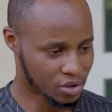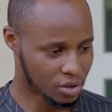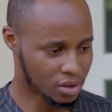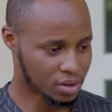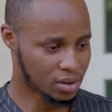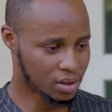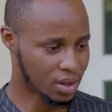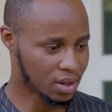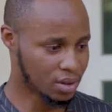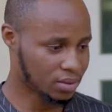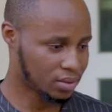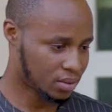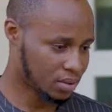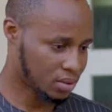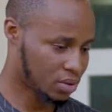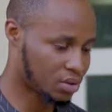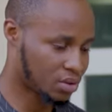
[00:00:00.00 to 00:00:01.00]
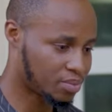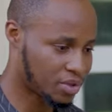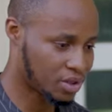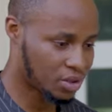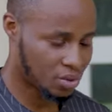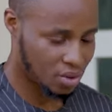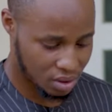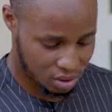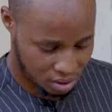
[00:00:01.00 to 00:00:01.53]
sorry, sir. So
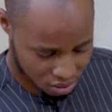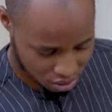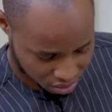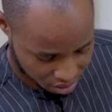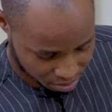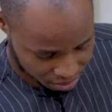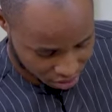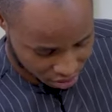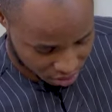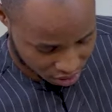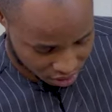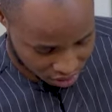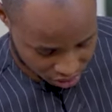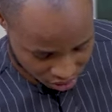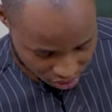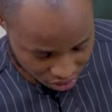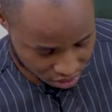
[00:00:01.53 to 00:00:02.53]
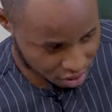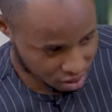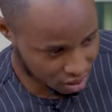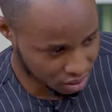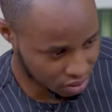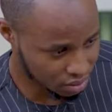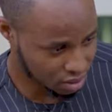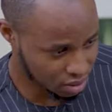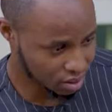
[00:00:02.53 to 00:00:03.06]
please, what's the solution
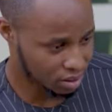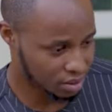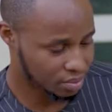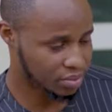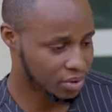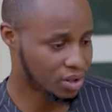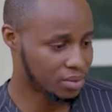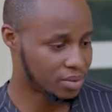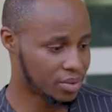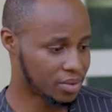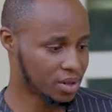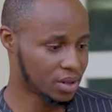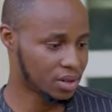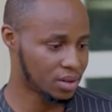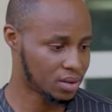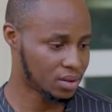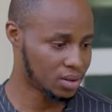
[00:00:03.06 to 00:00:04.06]
to the problem, sir?